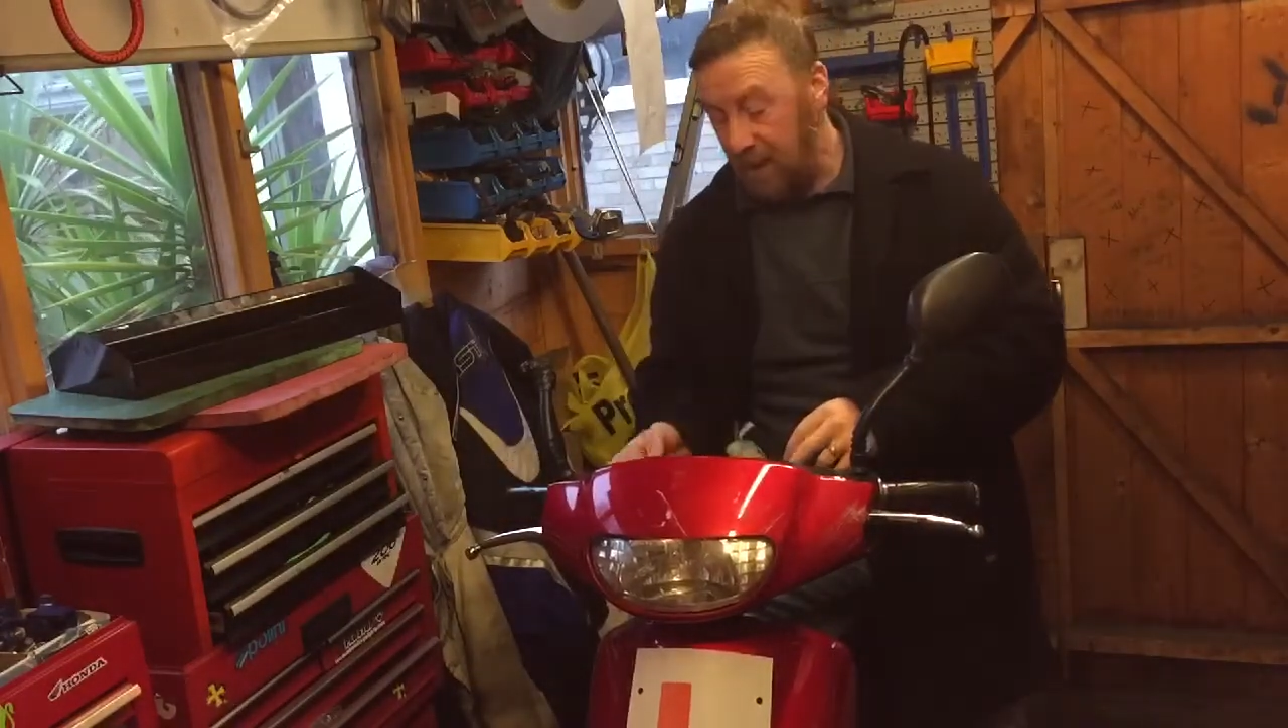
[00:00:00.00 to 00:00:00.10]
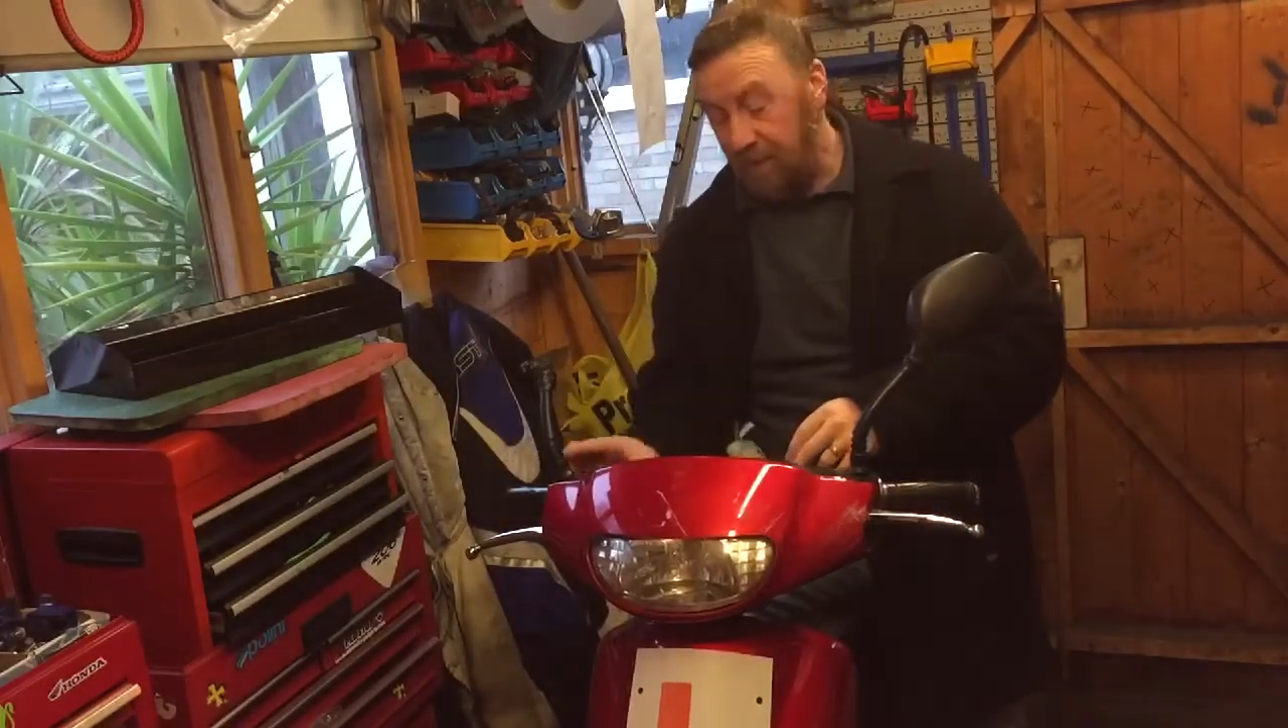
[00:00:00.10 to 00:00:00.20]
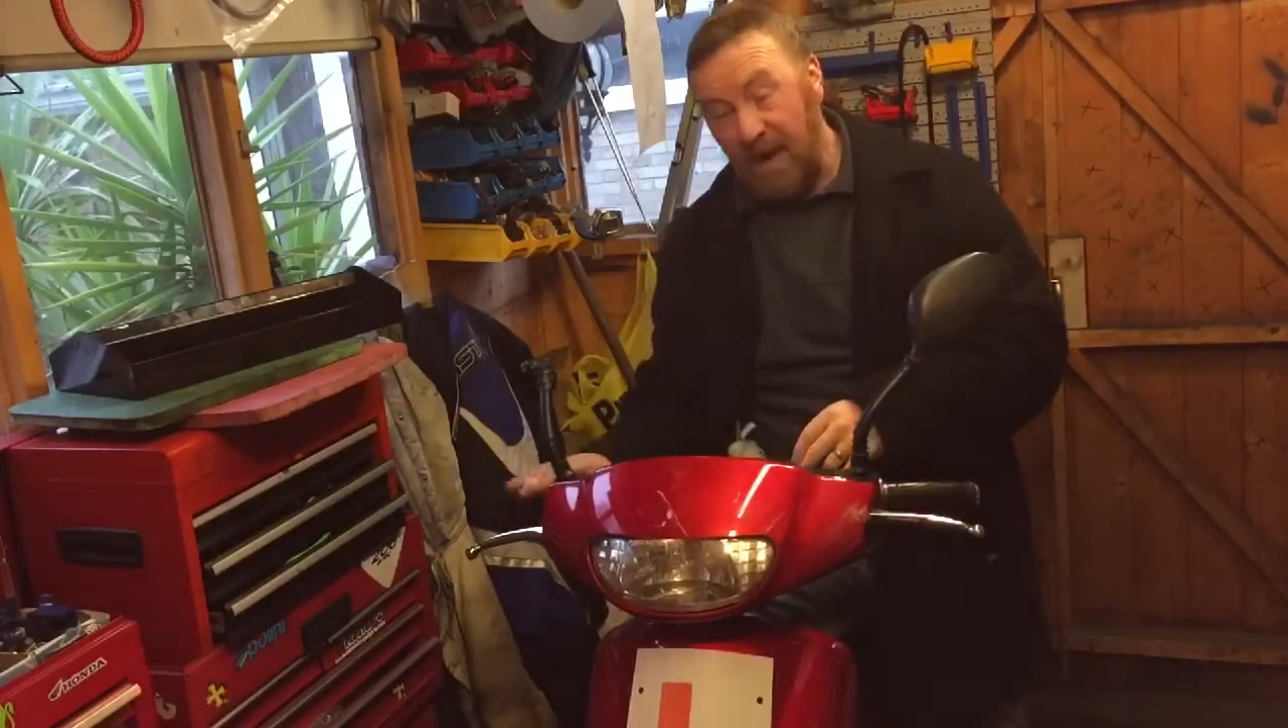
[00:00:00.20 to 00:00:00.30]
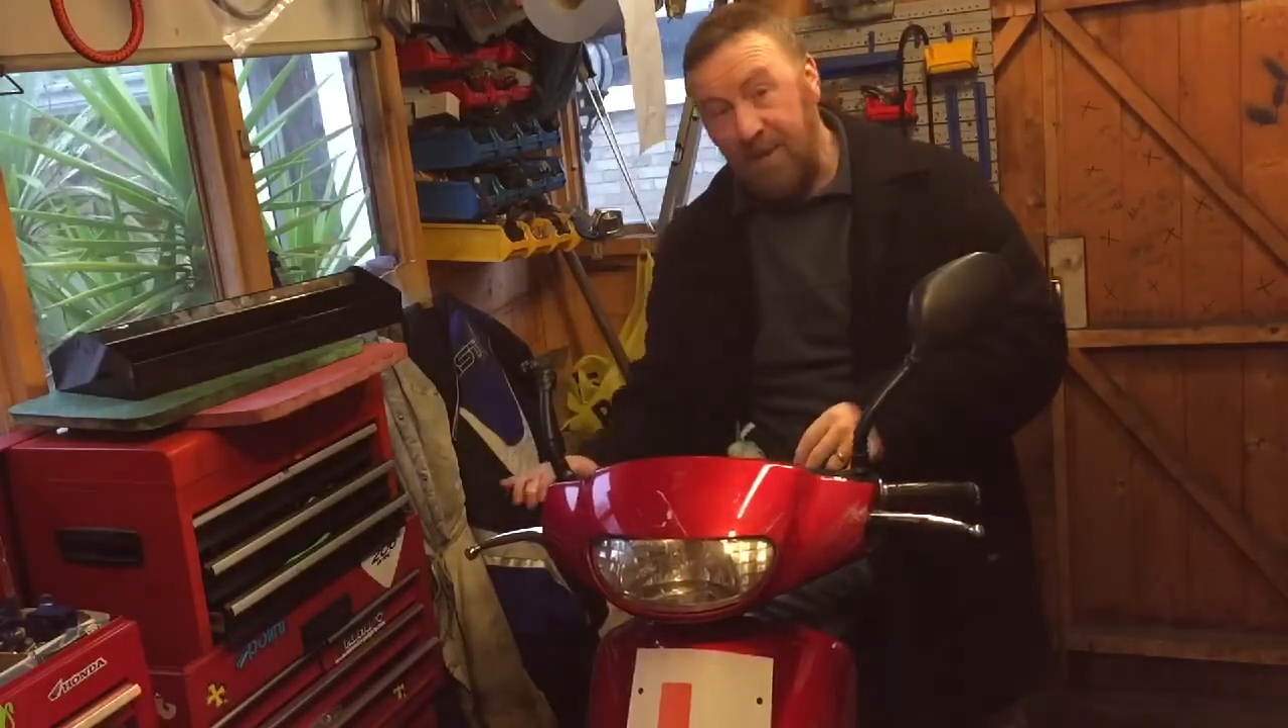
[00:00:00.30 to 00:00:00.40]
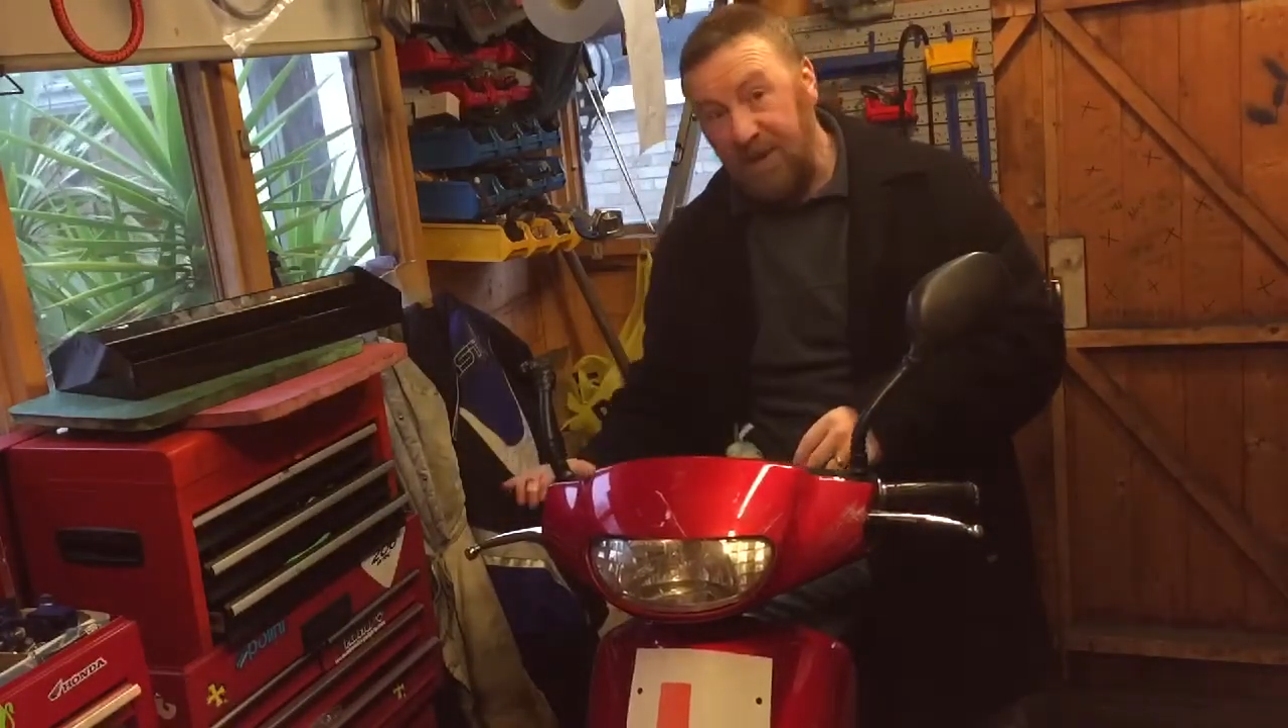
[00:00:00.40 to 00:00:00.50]

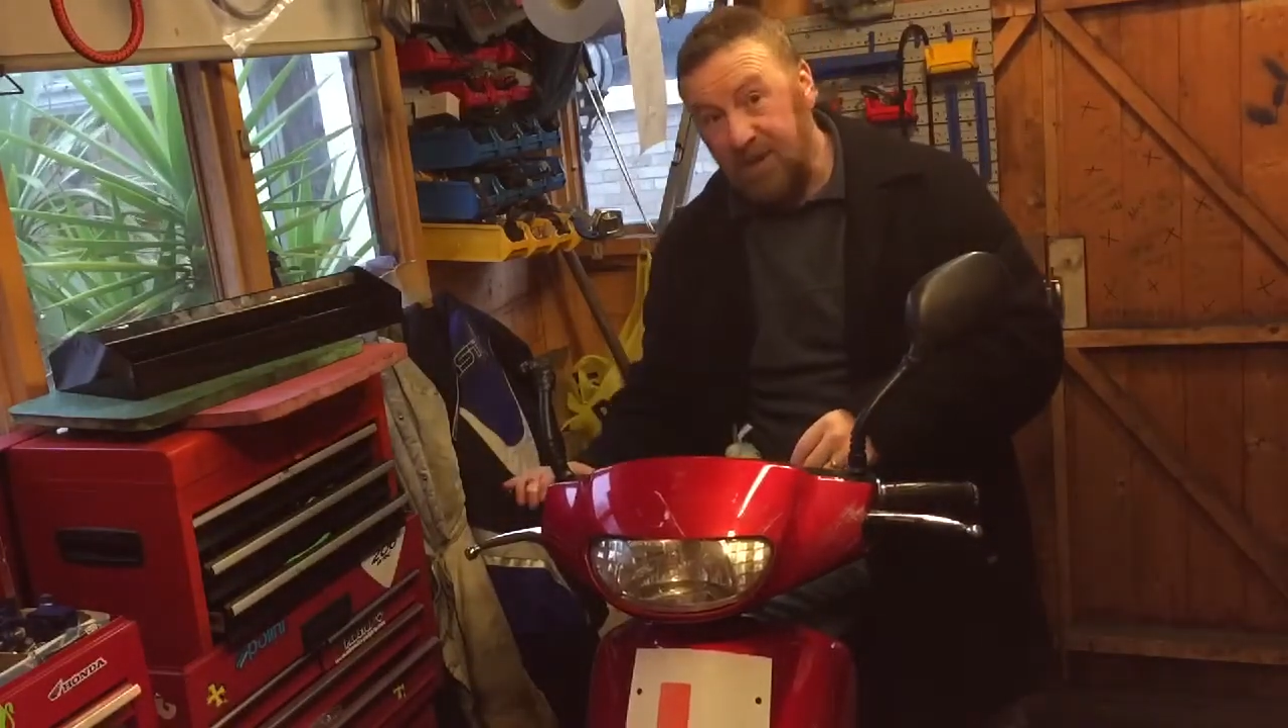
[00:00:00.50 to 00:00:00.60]
maybe the